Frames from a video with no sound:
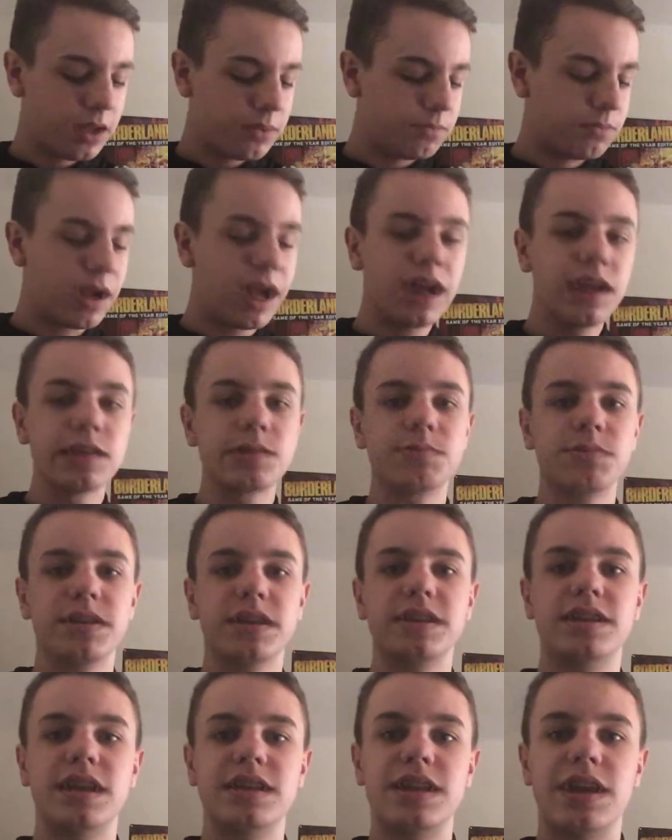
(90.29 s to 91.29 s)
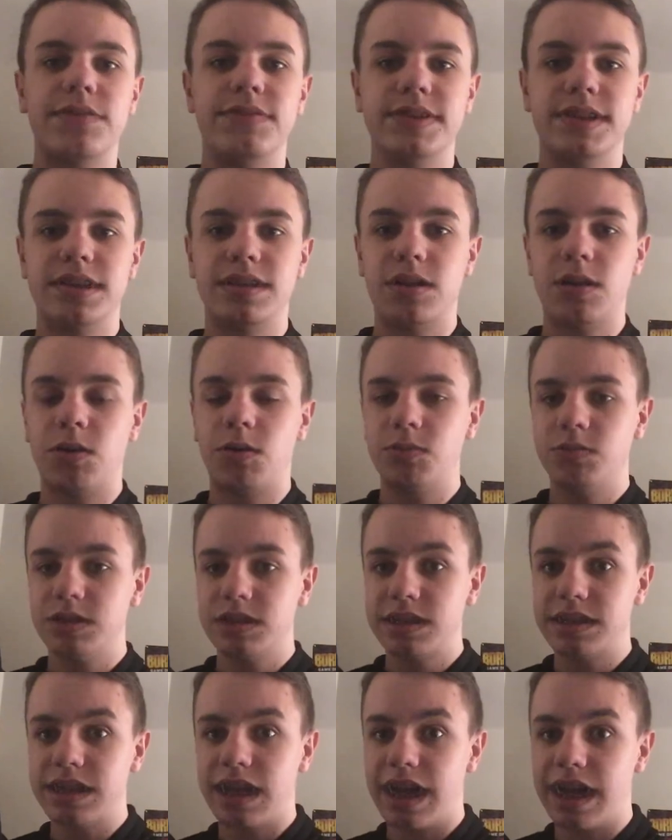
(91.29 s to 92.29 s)
Miles really does have his own
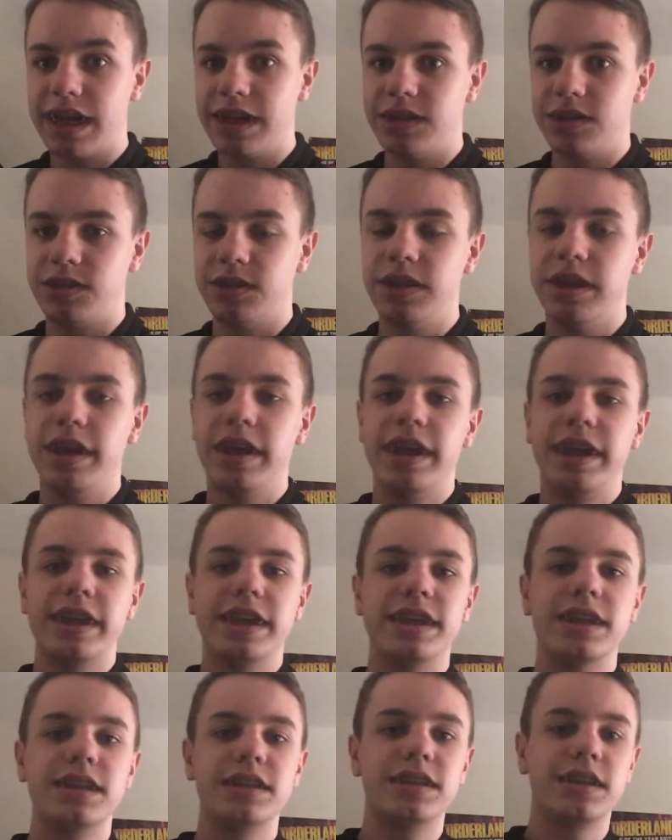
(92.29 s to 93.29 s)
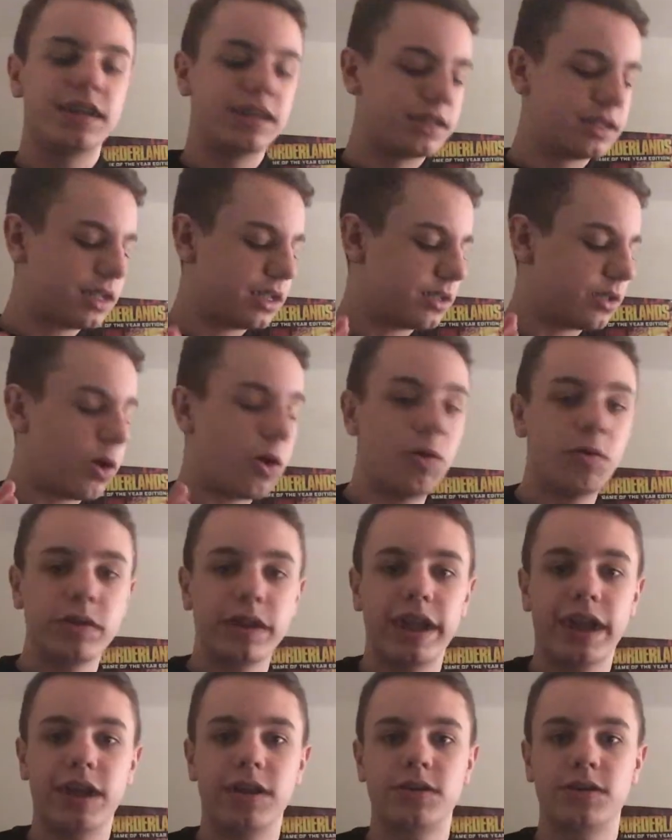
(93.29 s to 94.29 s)
style. He is his own
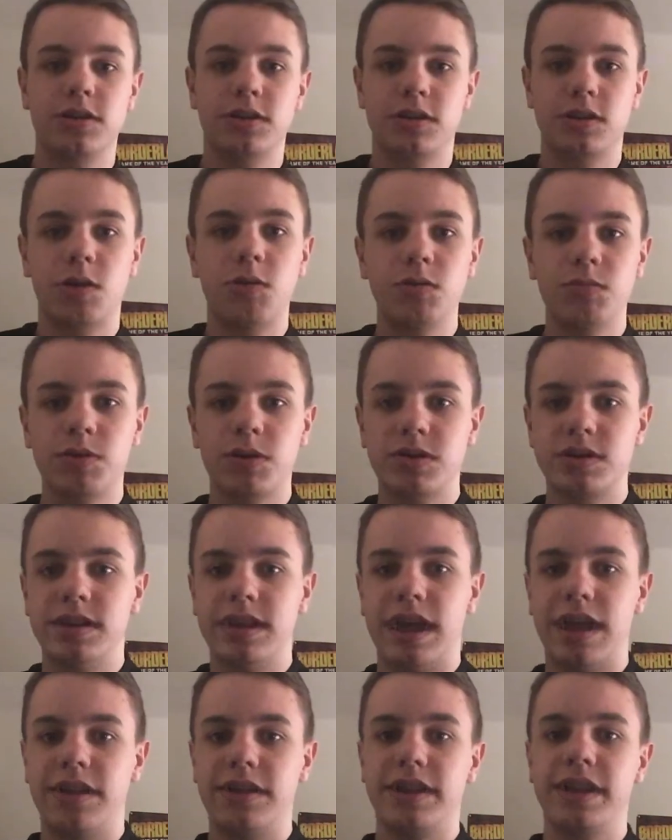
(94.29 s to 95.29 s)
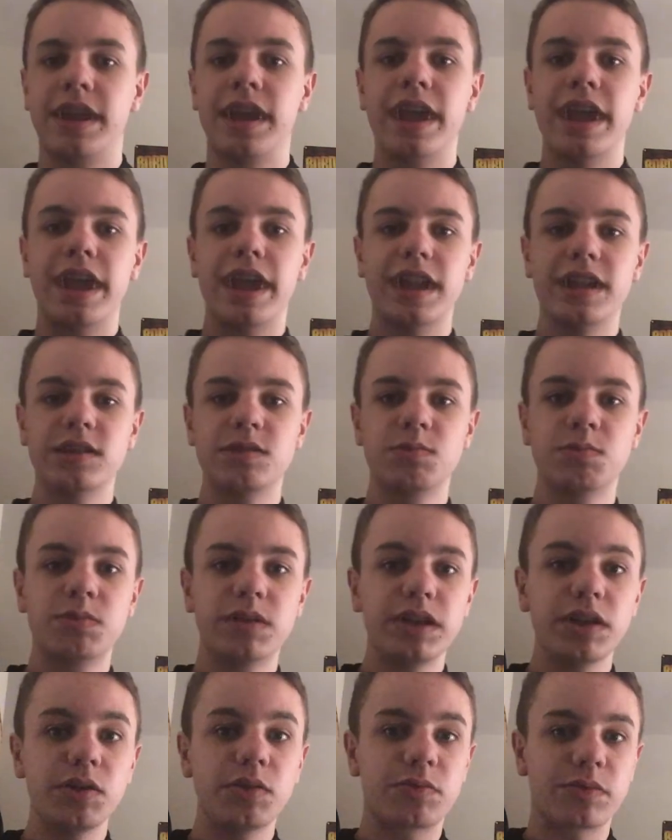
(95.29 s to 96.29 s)
character, his own personality, and it's
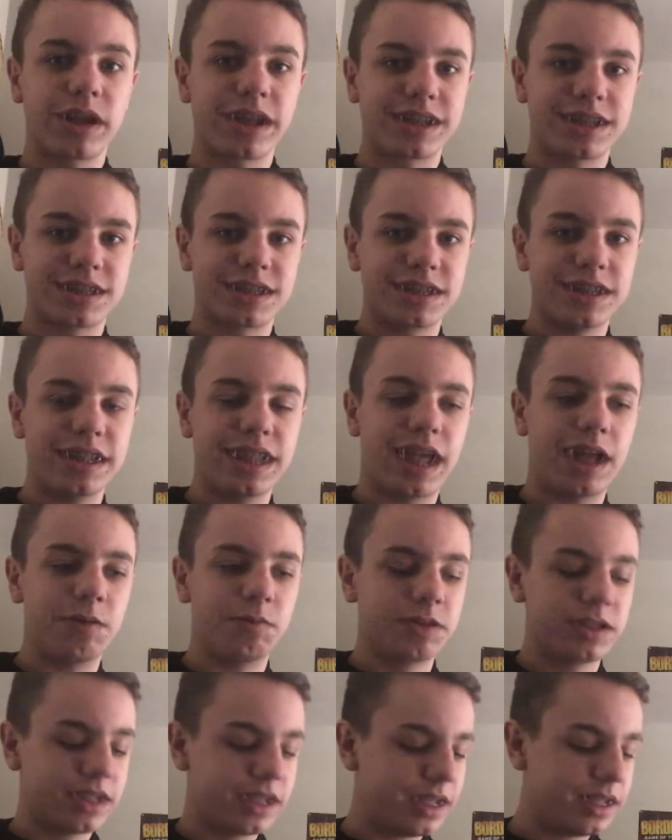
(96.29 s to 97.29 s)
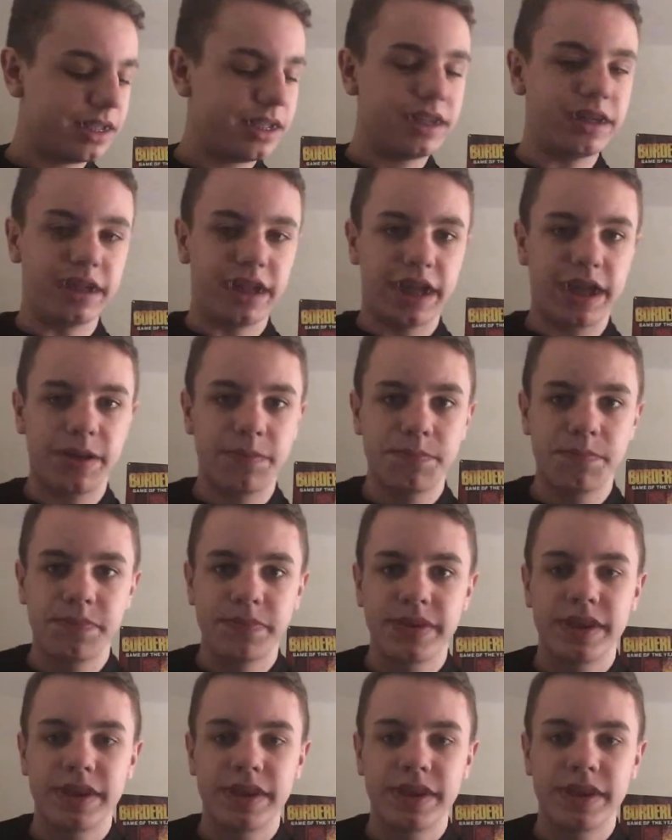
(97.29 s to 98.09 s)
really great to see that within the game.